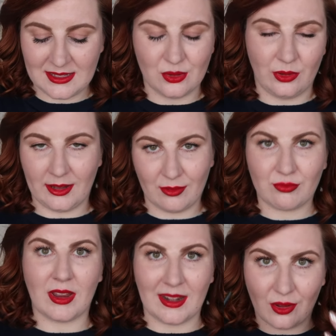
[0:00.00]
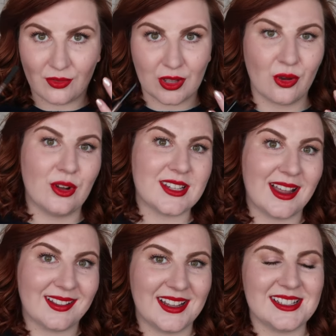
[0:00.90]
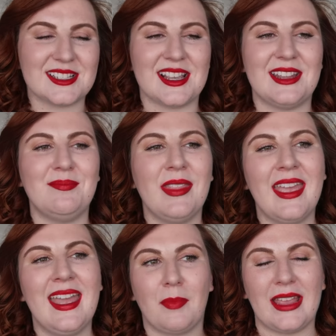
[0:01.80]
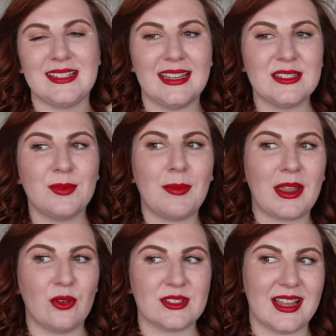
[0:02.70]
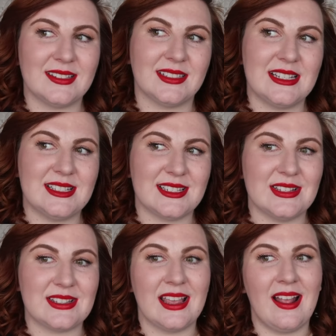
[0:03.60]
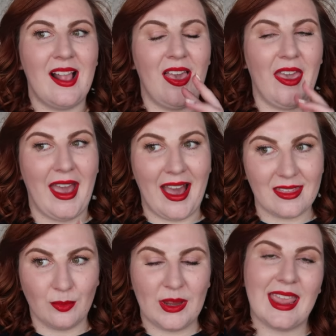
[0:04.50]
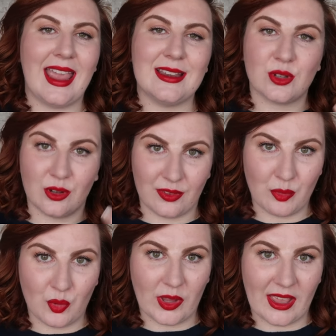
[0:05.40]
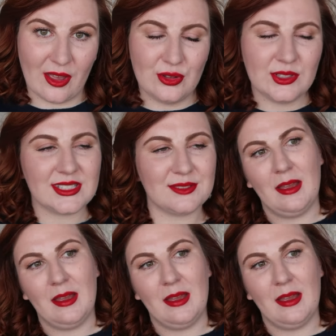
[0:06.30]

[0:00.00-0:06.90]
So like right now I've got contact lenses in, but I tend to wear my contact lenses at the weekend or if I'm going out.